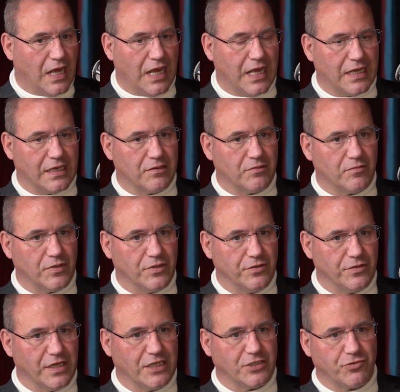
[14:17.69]
And when you
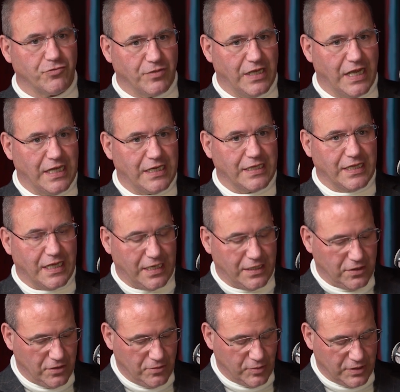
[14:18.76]
guys created that,
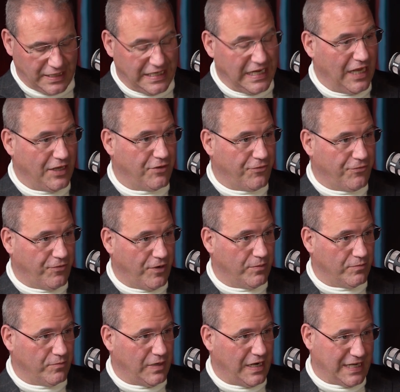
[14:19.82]
you were together
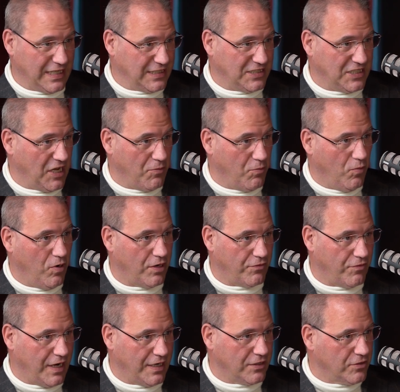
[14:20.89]
from, I guess, day one,
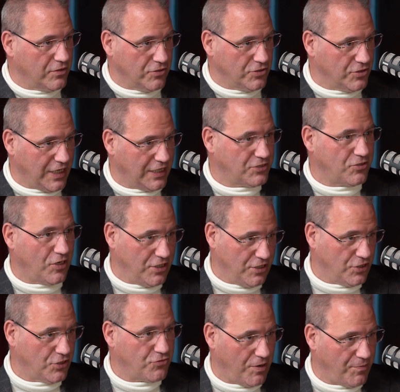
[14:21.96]
right? Because you guys started in
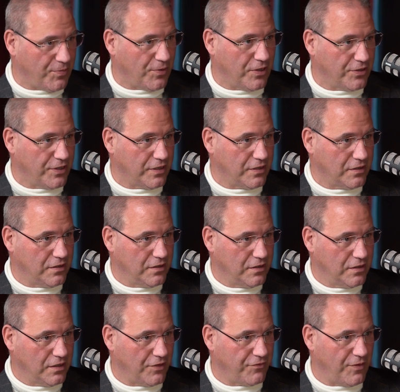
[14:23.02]
the Trump building,
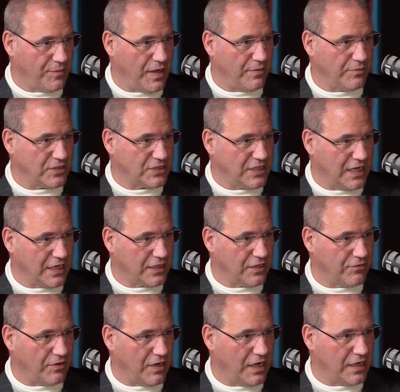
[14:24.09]
if I'm not
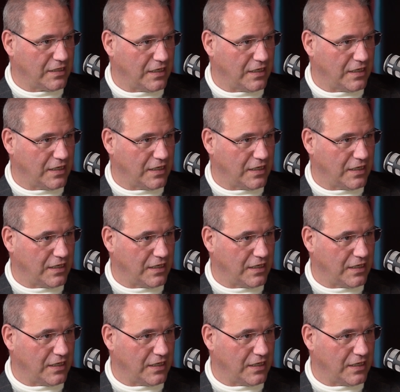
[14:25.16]
mistaken, right?